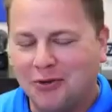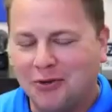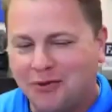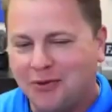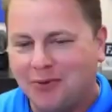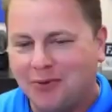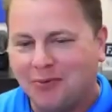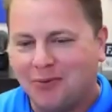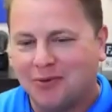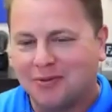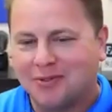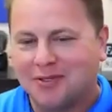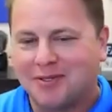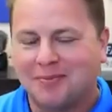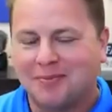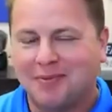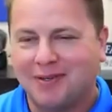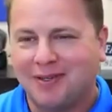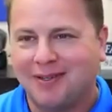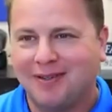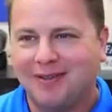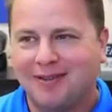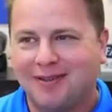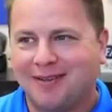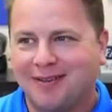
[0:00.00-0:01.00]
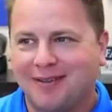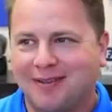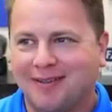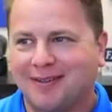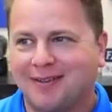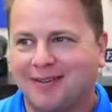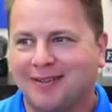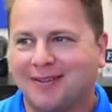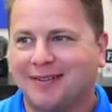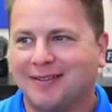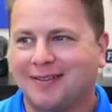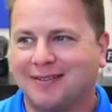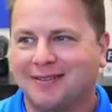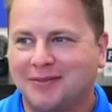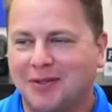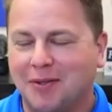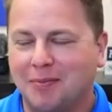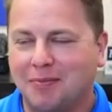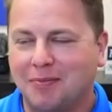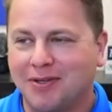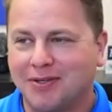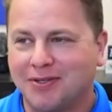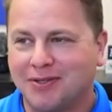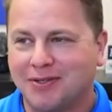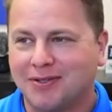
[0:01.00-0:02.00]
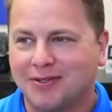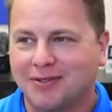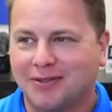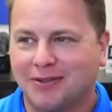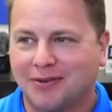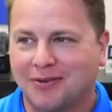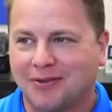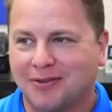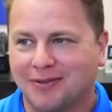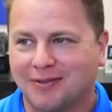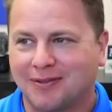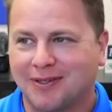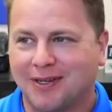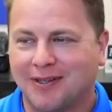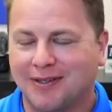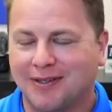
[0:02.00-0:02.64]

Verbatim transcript: you want to be the business owner in